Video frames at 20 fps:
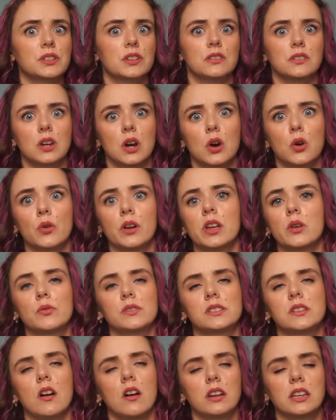though it
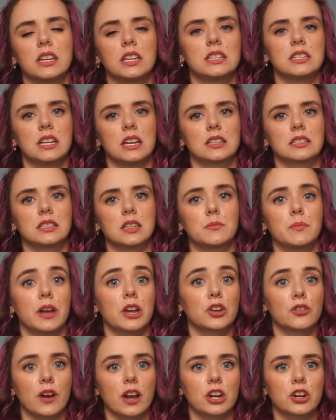was uncontested by
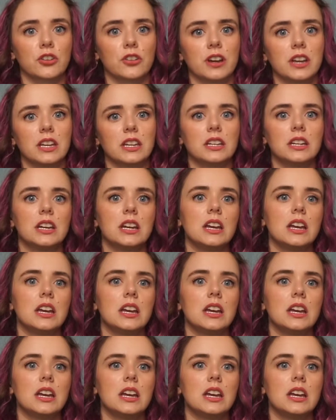Gregory.